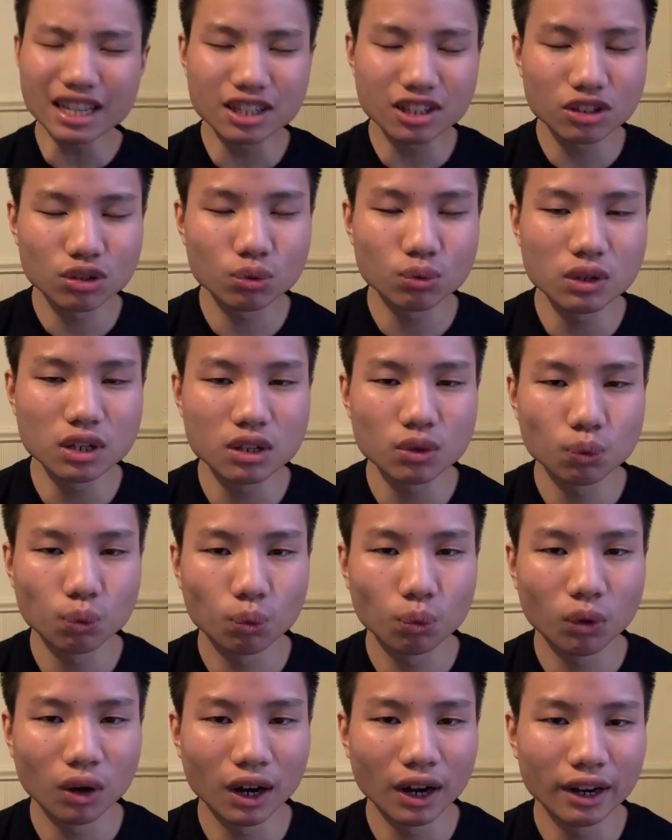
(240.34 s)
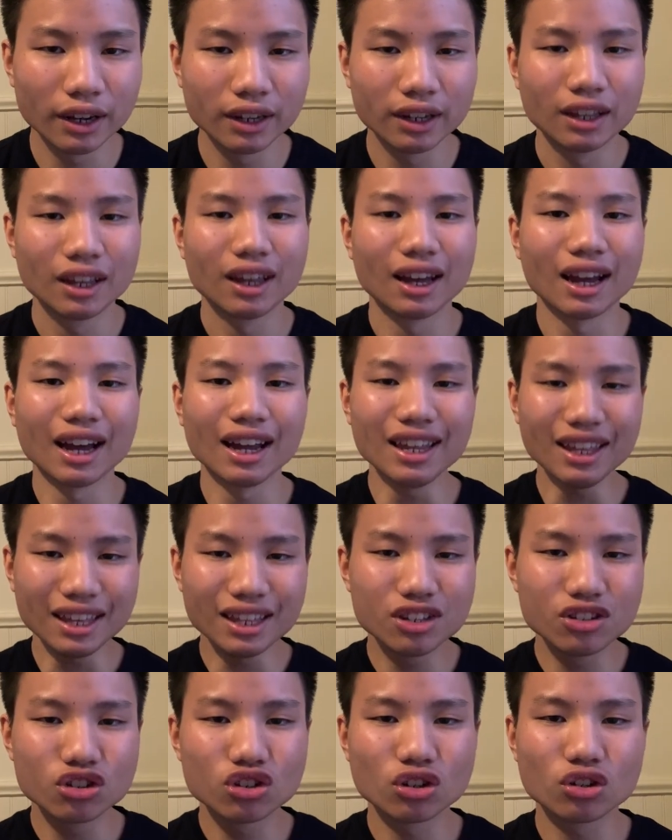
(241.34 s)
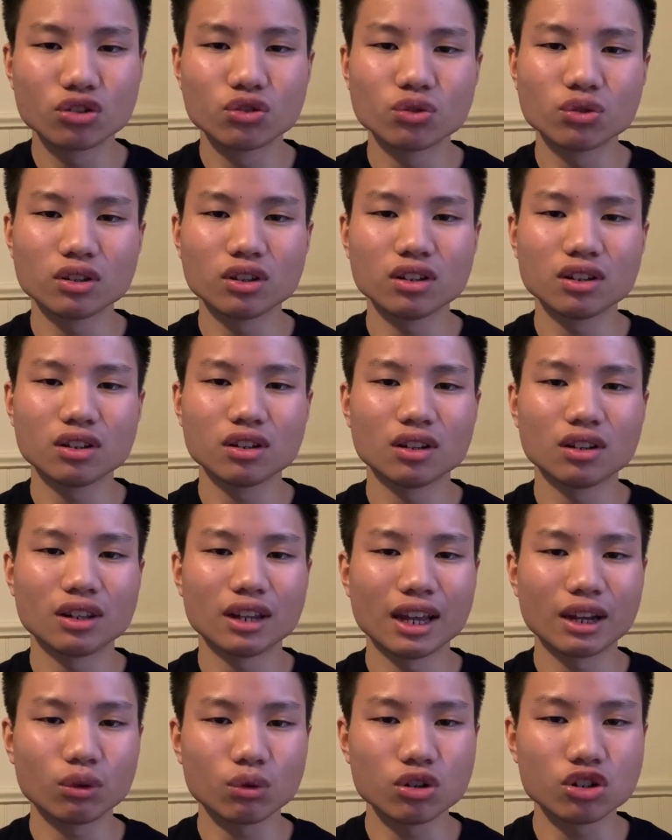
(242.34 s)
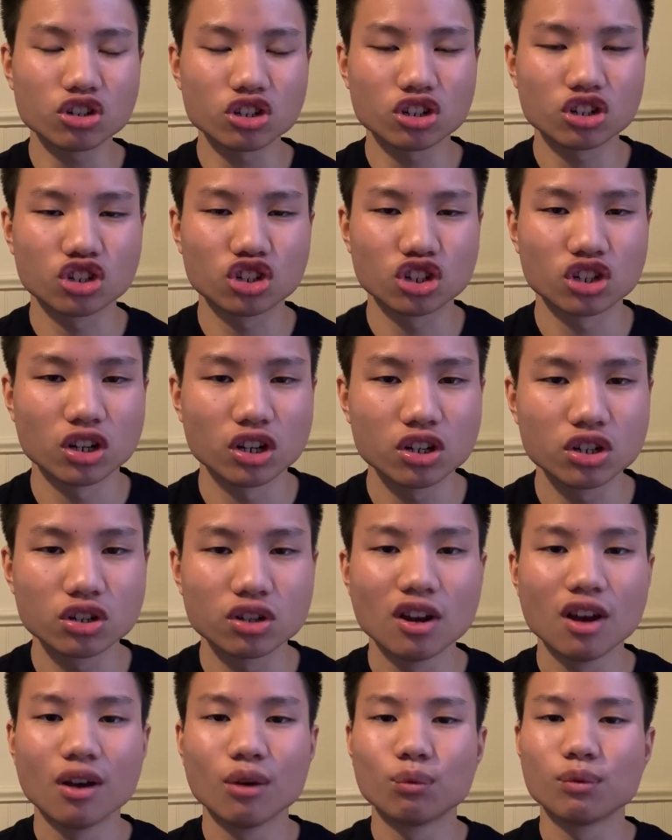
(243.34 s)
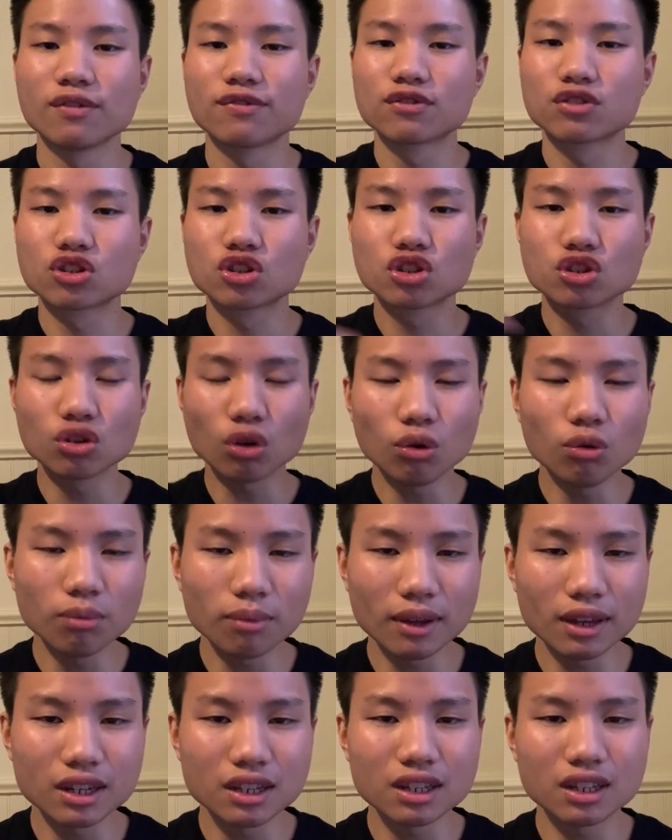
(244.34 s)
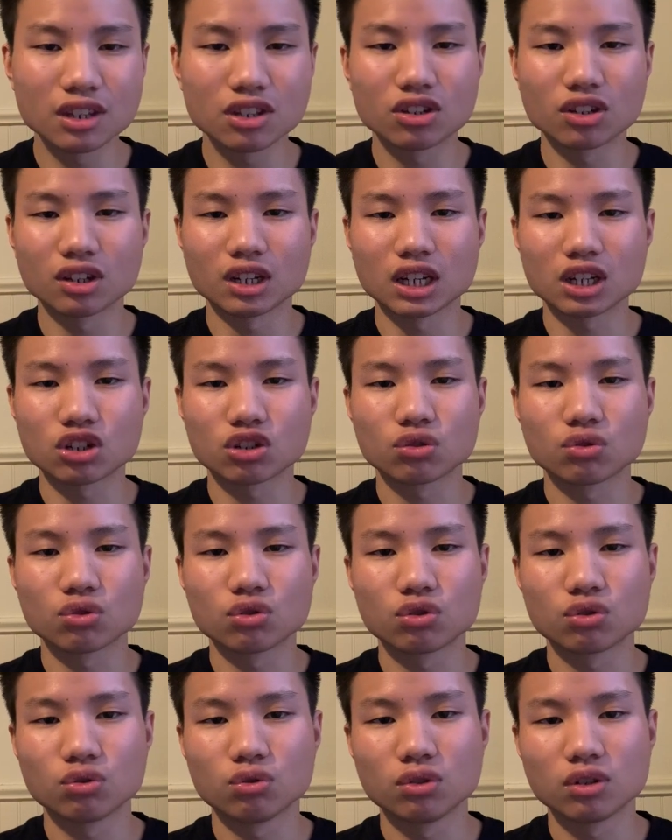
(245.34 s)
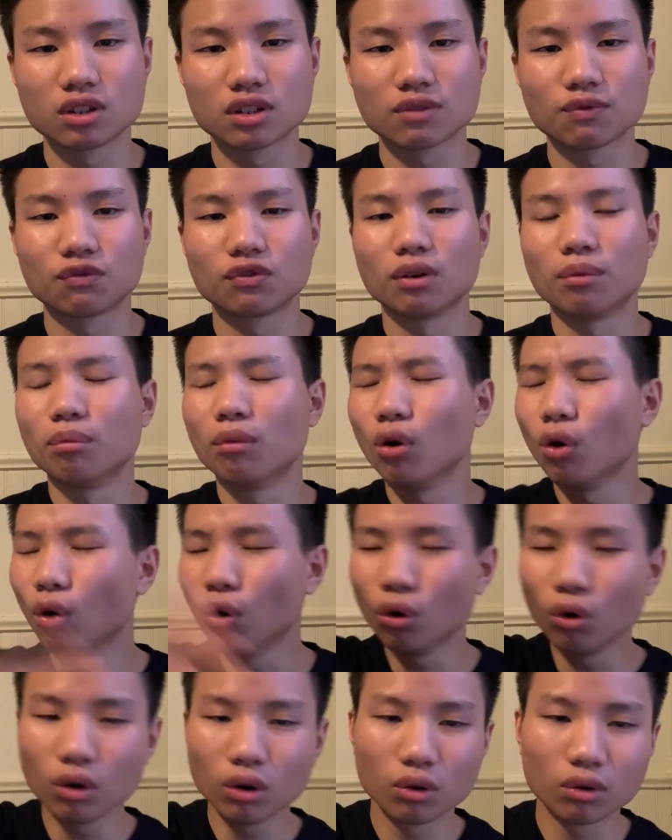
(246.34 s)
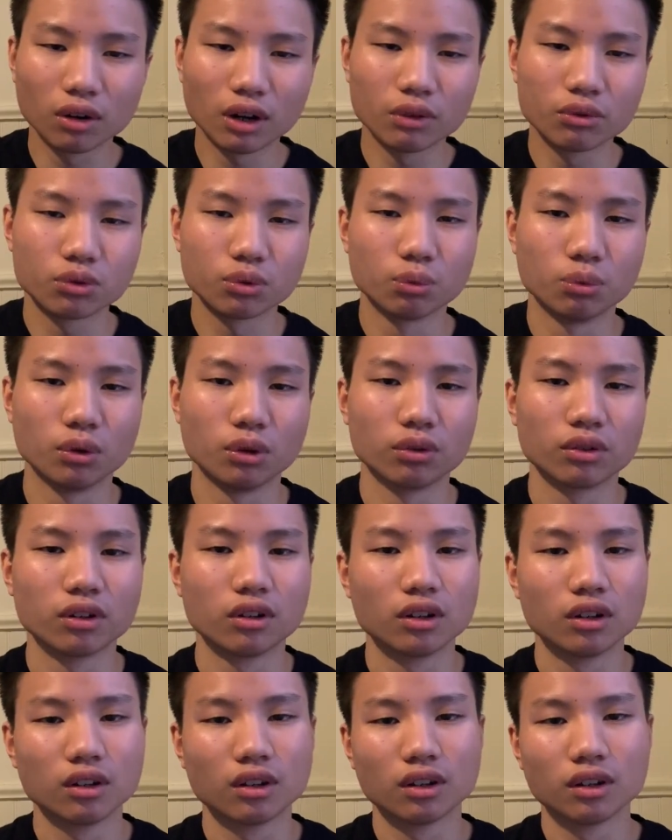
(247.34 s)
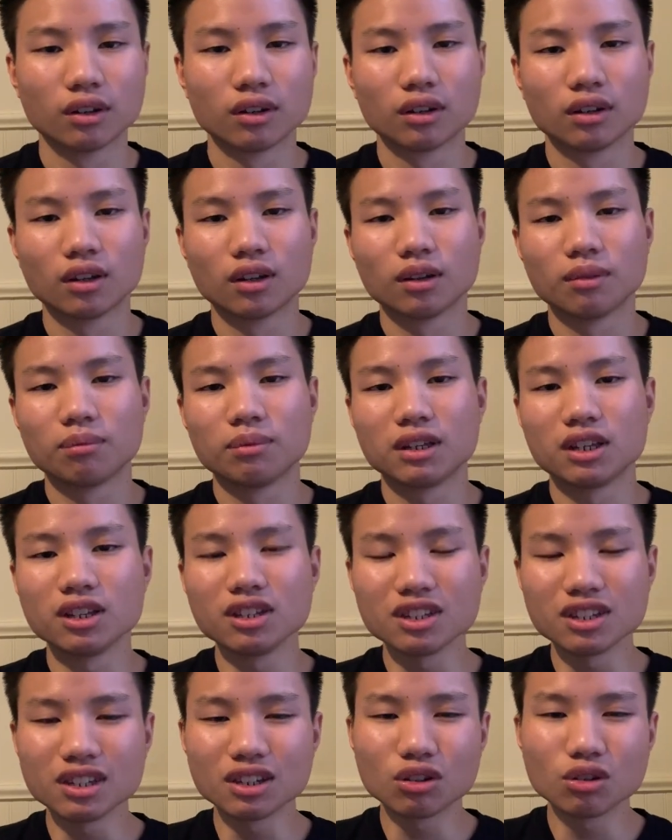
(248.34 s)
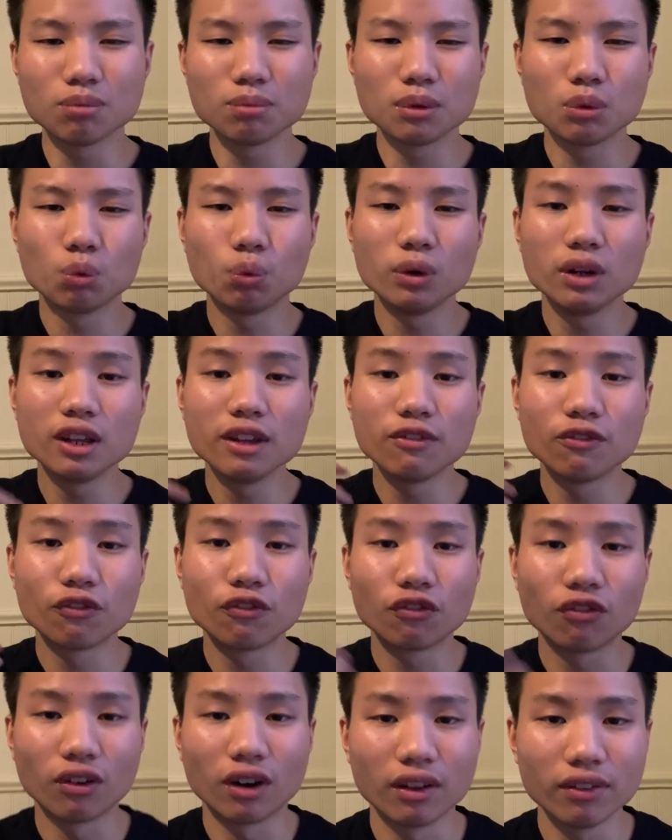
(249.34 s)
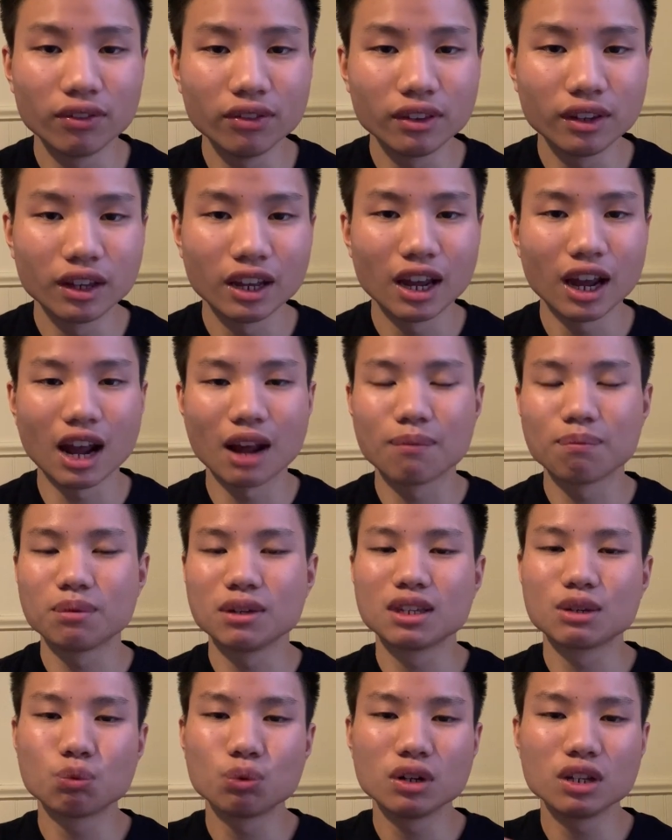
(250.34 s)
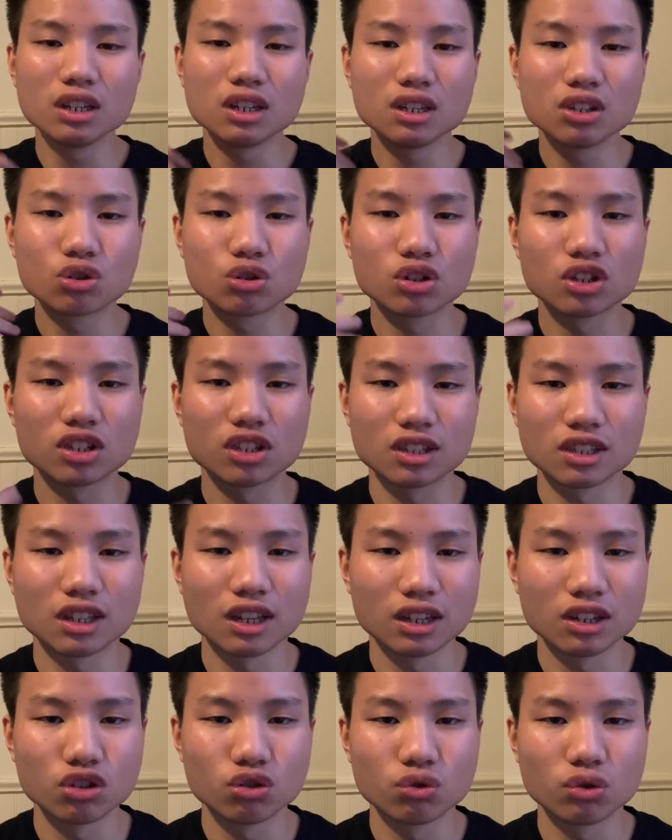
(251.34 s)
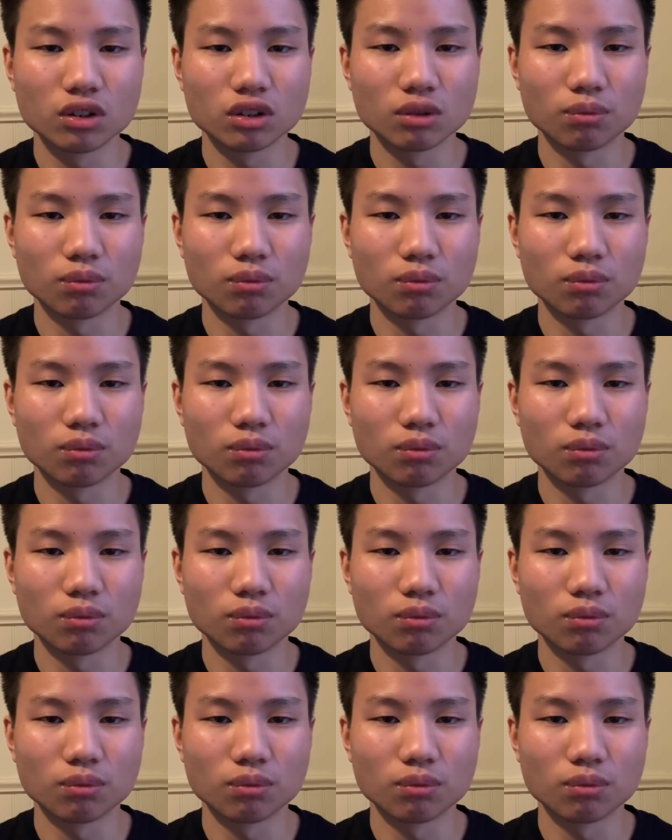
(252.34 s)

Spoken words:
the reason why I enjoy doing language exchange with so many international students from all around the world. Because it could be really fun and be really interesting during the